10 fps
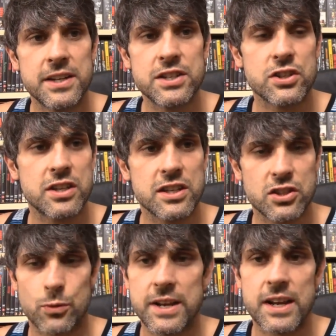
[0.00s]
teaches
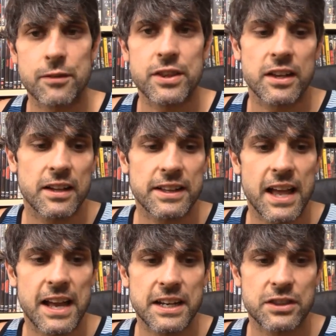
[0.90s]
history and everything like
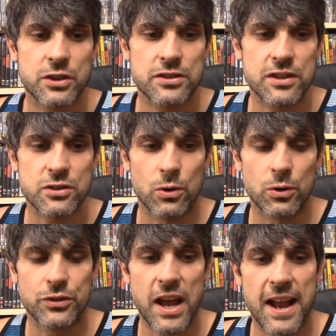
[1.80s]
that and there's this
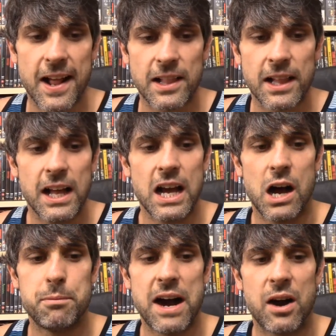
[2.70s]
old tale
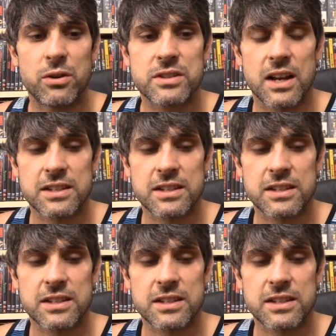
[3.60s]
about uh,